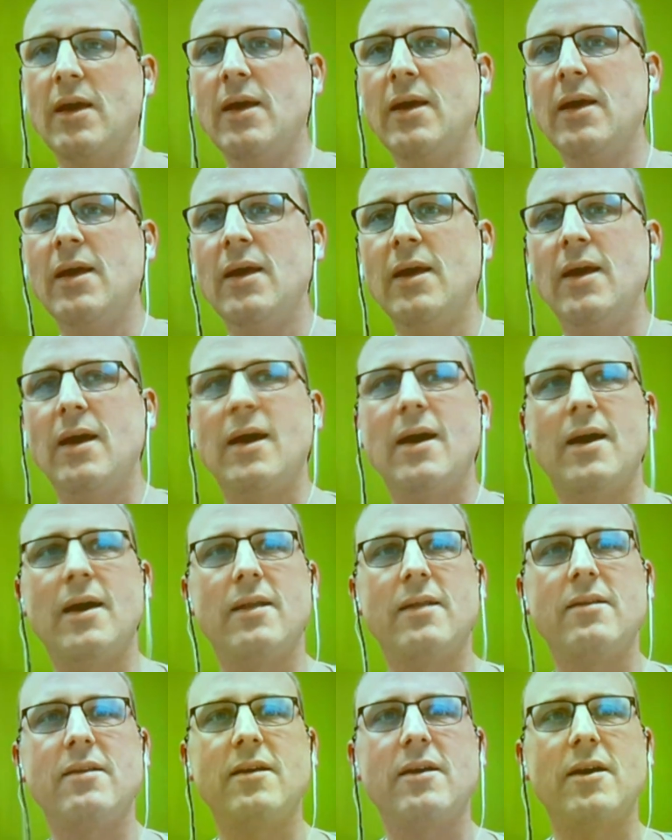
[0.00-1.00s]
and
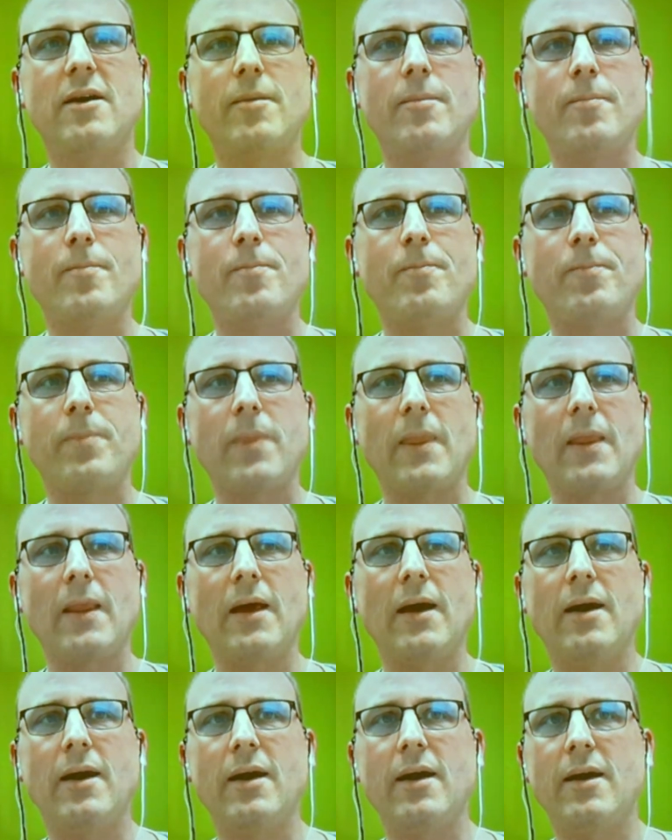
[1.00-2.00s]
um,
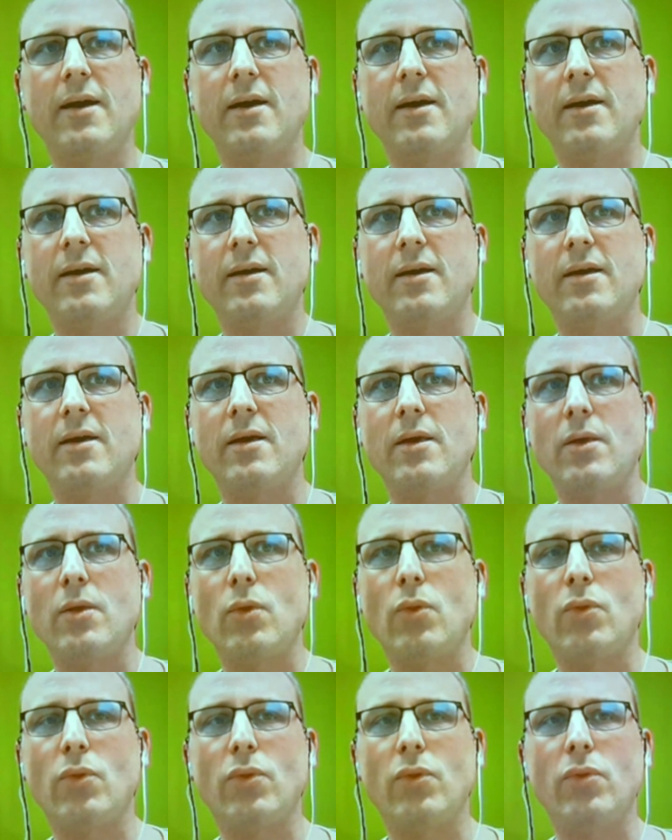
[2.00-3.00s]
uh,
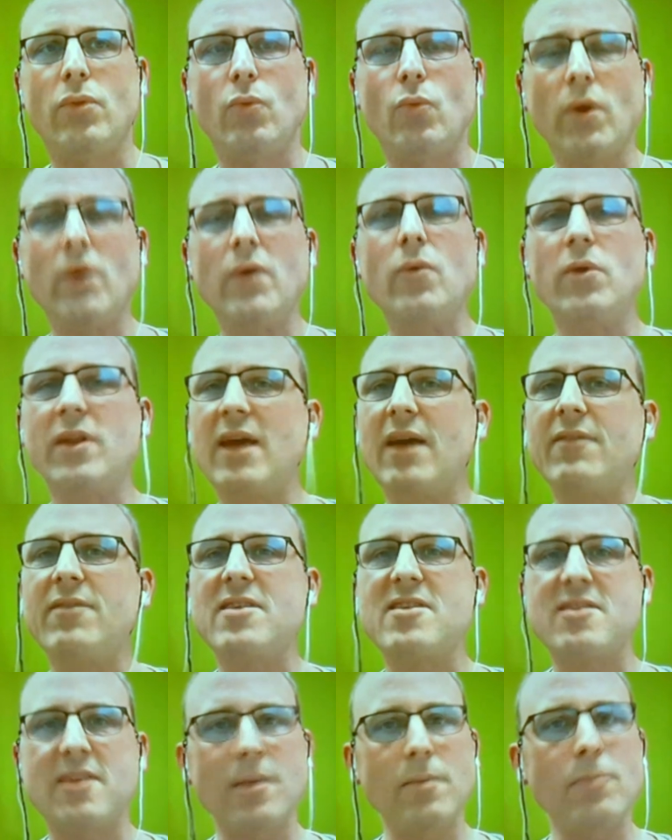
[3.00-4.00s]
we would have the
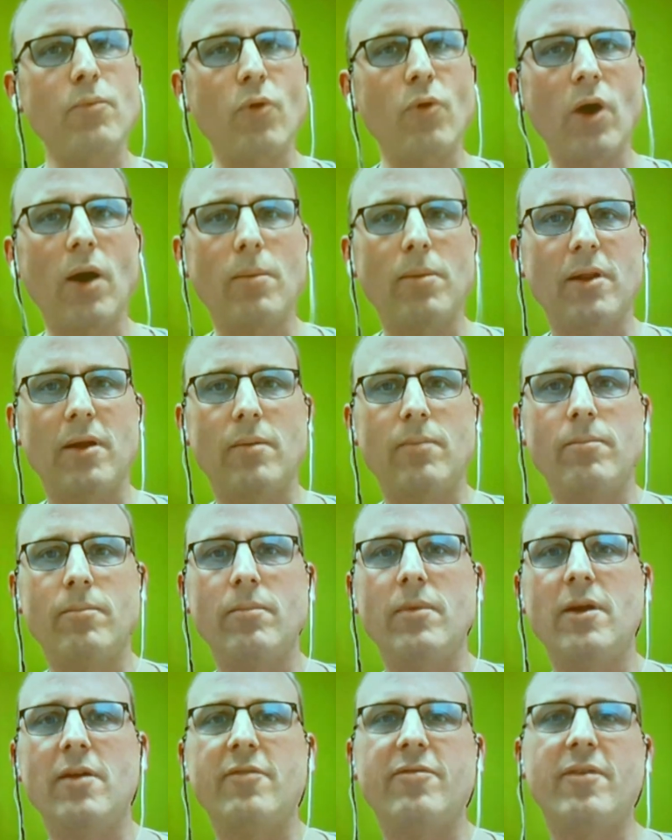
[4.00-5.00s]
same problem
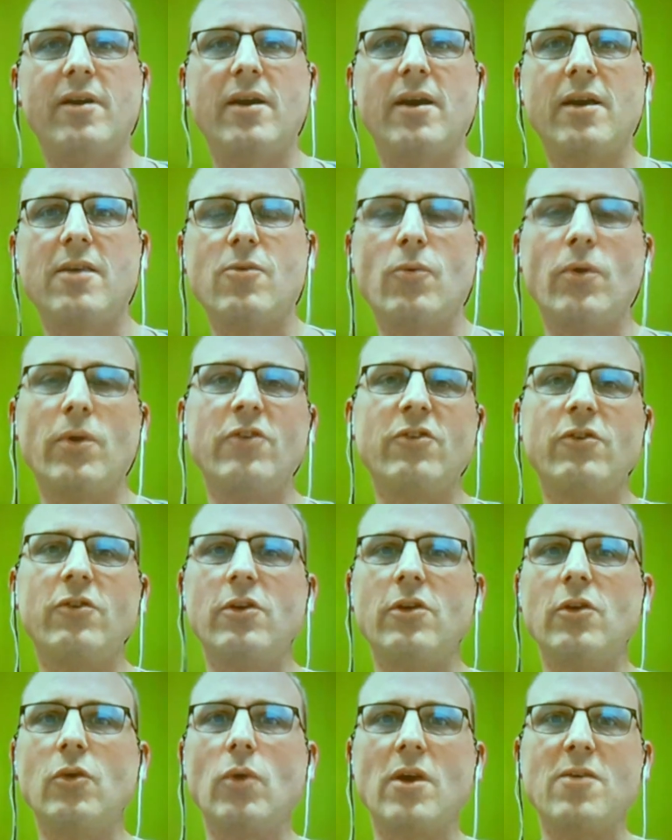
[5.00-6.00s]
if I switched to
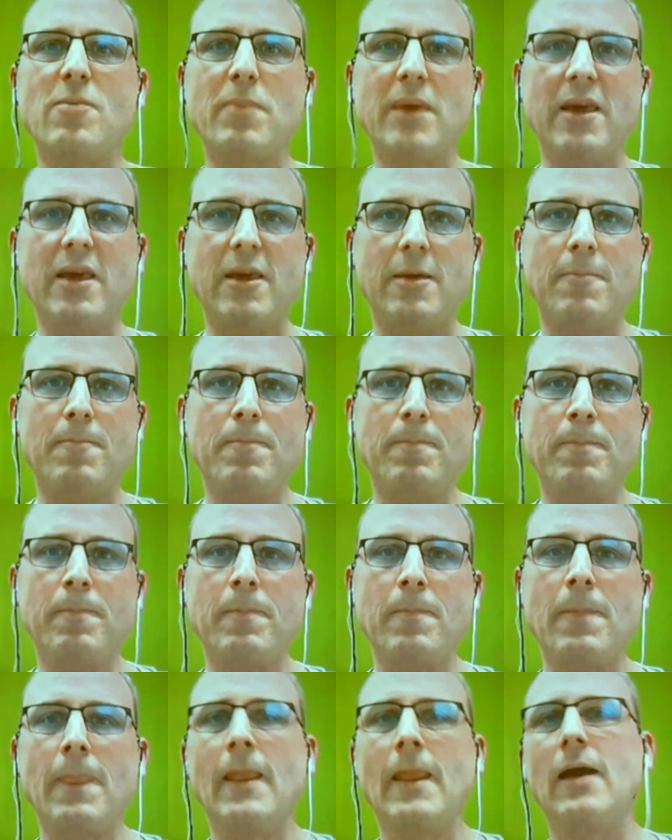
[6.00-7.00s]
USB.
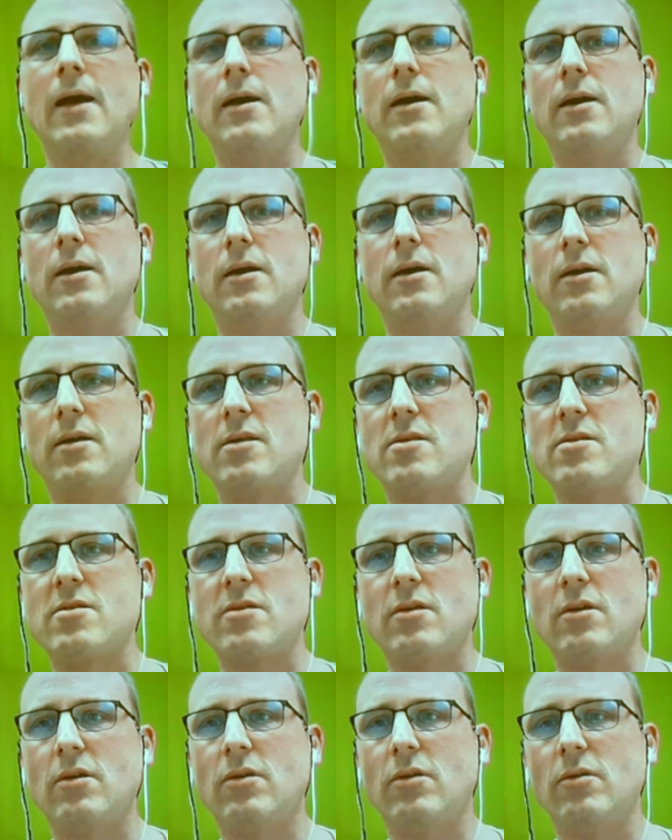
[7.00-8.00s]

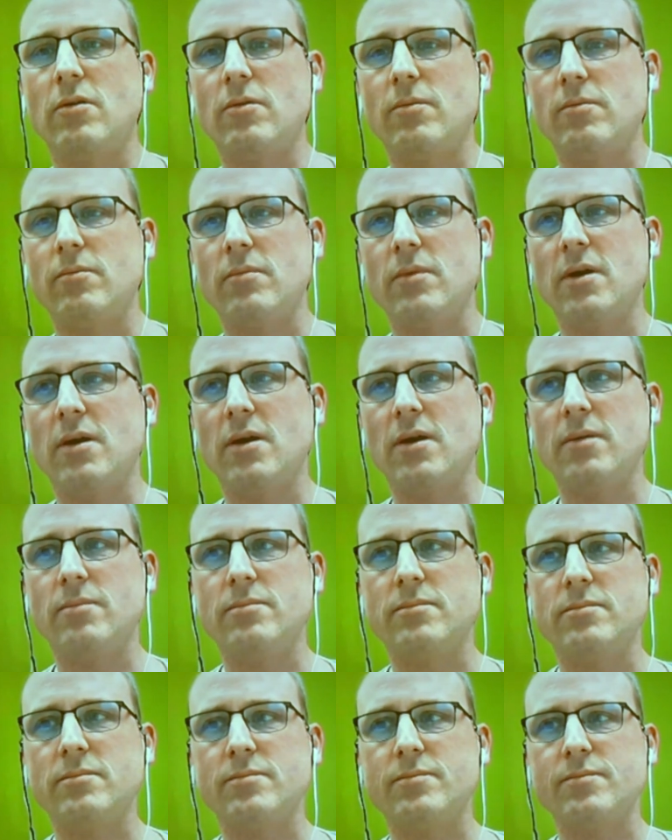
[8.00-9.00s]
so
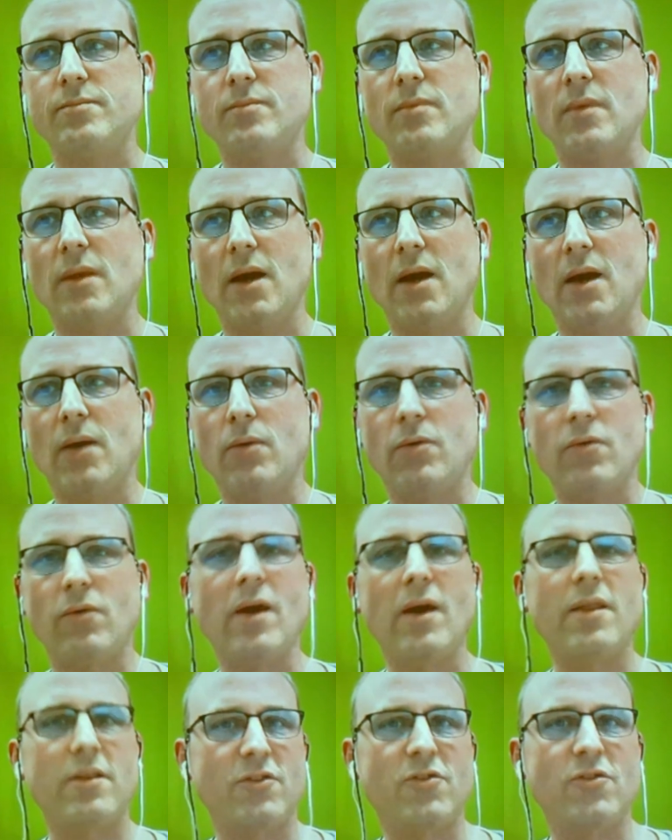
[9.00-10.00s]
um, I would rather
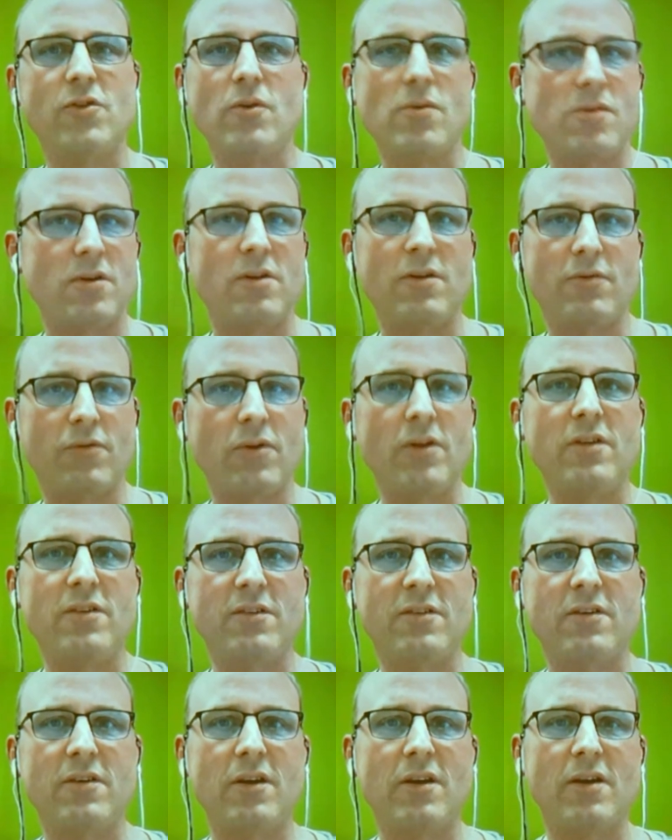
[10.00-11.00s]
choose a different
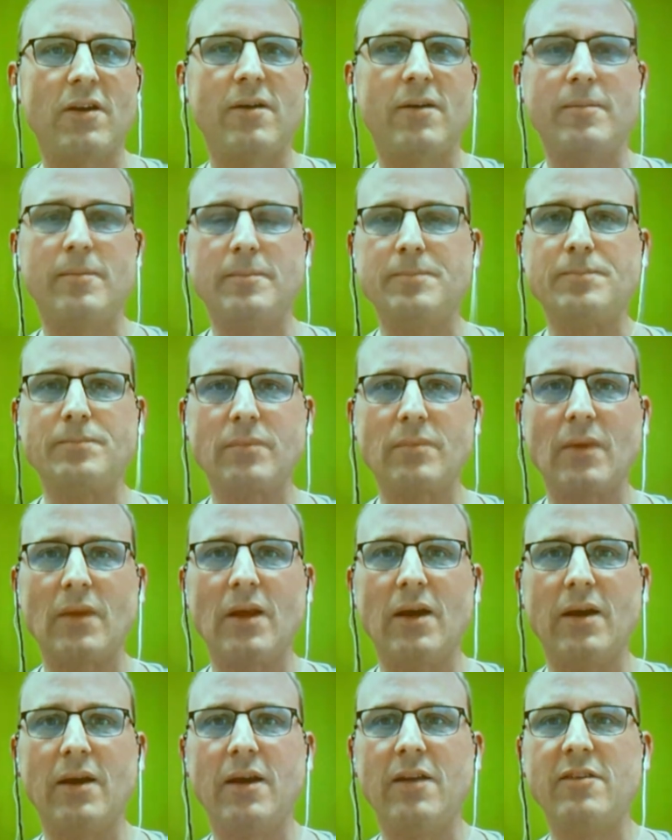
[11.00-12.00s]
um,
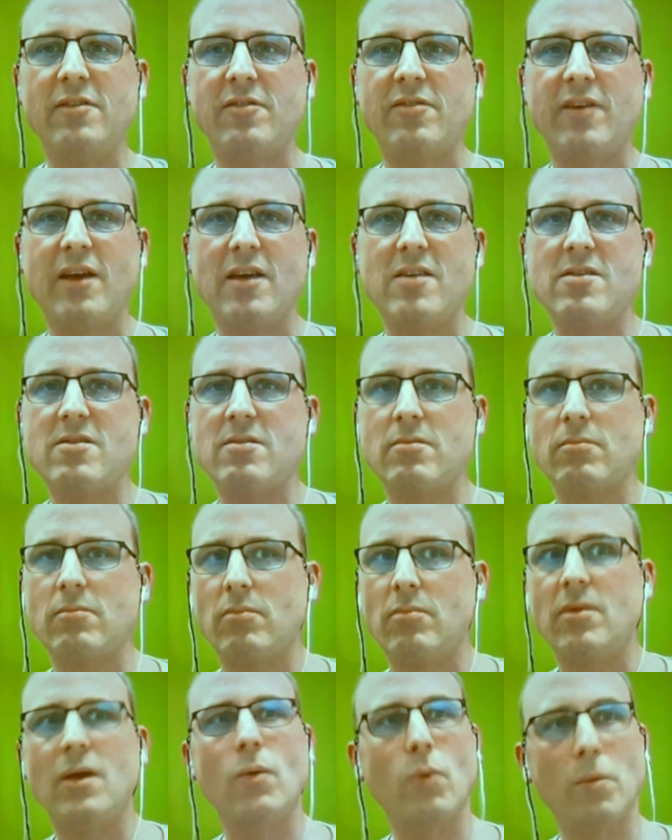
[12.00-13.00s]
interface
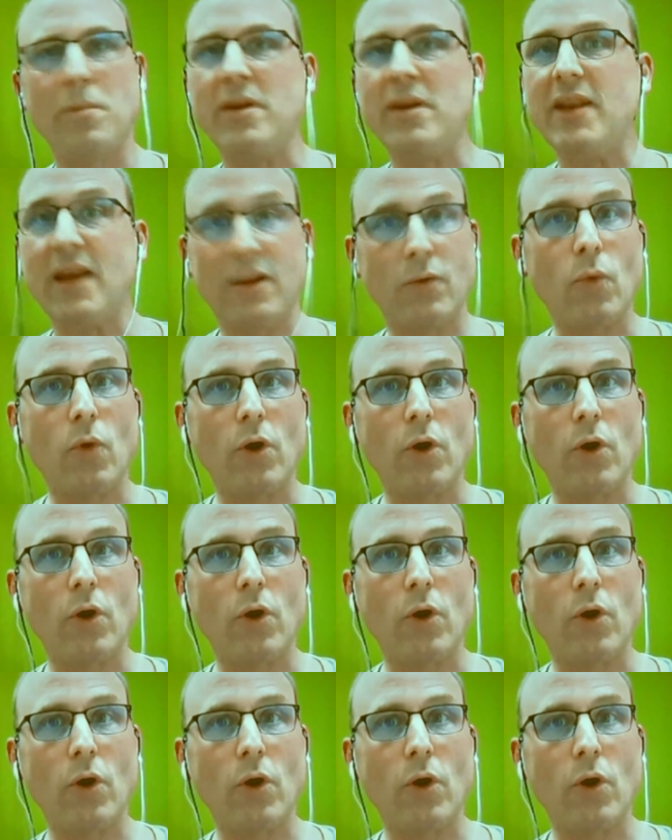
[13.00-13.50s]
that would be network